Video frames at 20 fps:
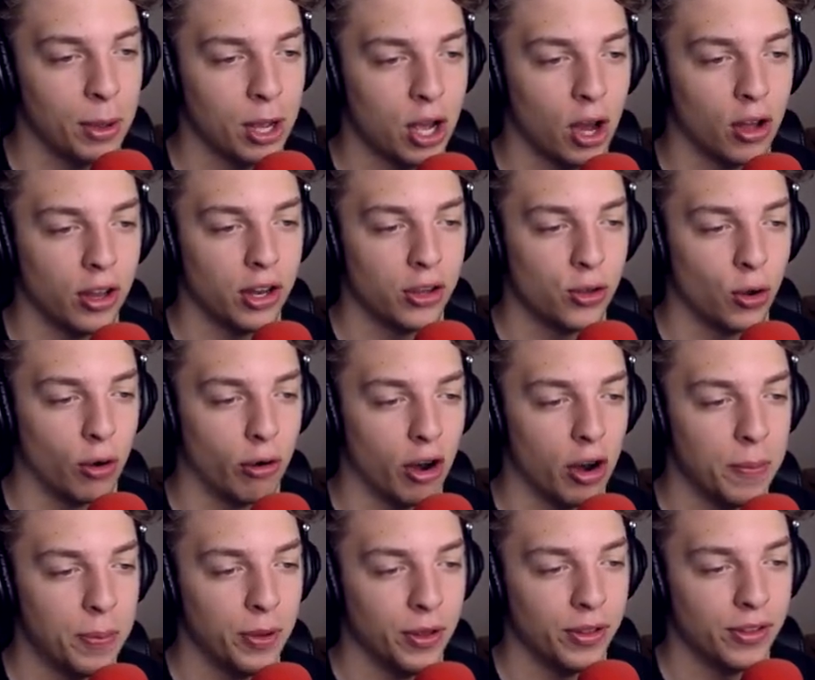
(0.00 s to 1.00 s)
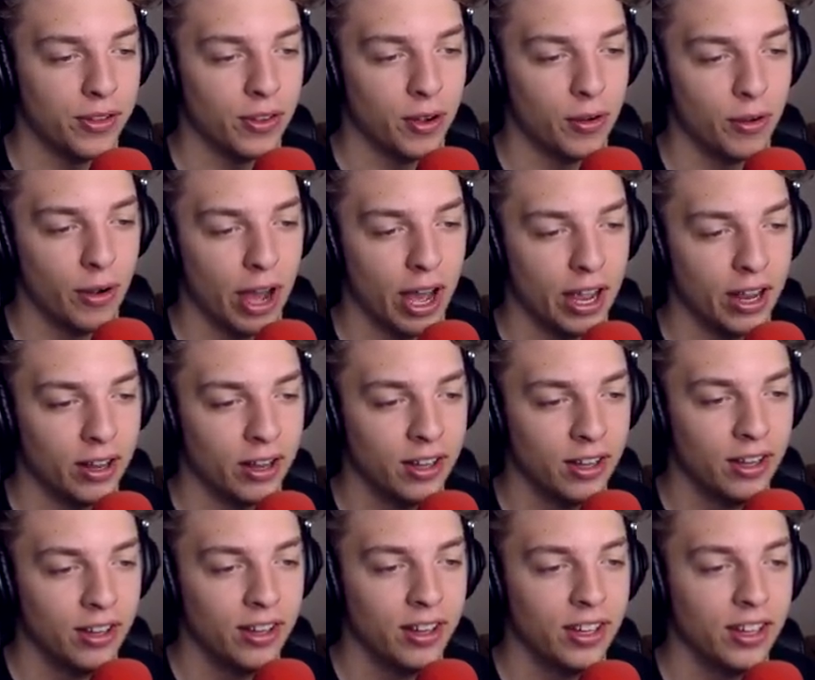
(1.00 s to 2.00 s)
my god, the door opens. No way.
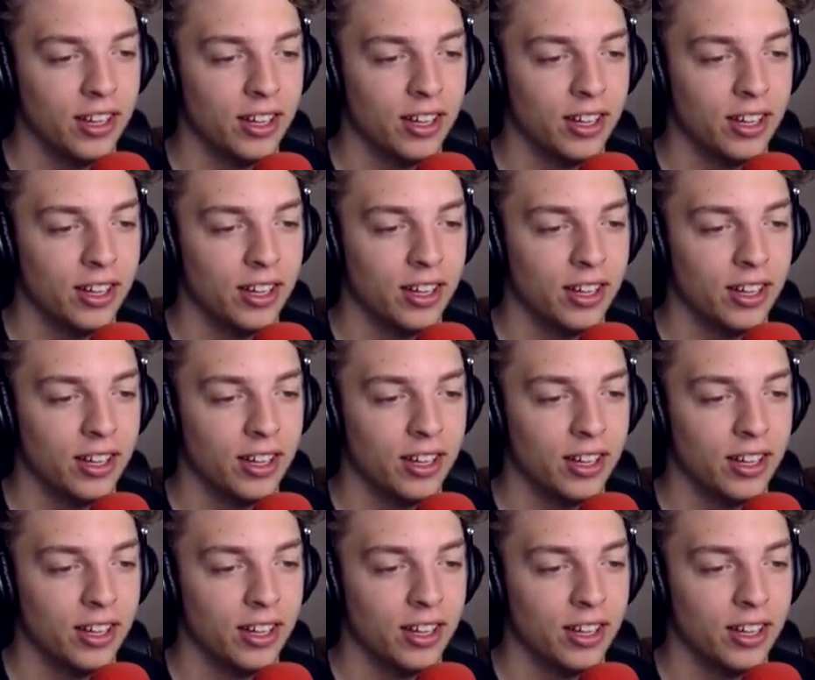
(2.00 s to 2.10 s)
Whoa, oh